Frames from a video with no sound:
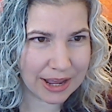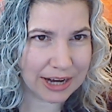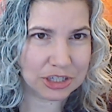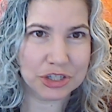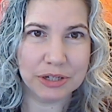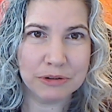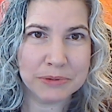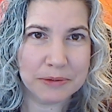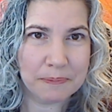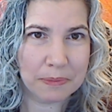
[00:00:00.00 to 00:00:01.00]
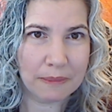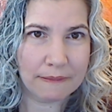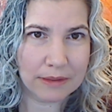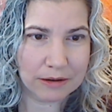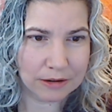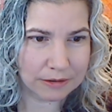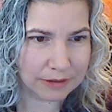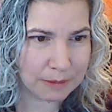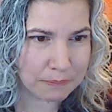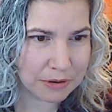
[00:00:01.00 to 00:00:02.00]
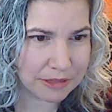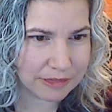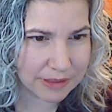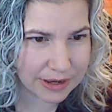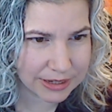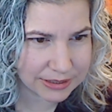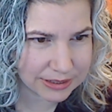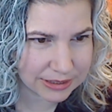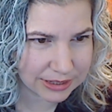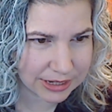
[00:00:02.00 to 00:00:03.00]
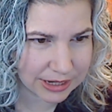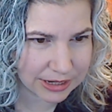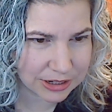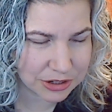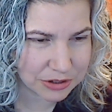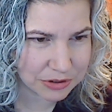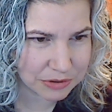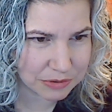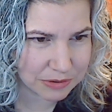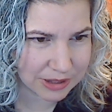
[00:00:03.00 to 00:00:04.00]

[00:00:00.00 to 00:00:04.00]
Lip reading: actually, I'm going to put this into the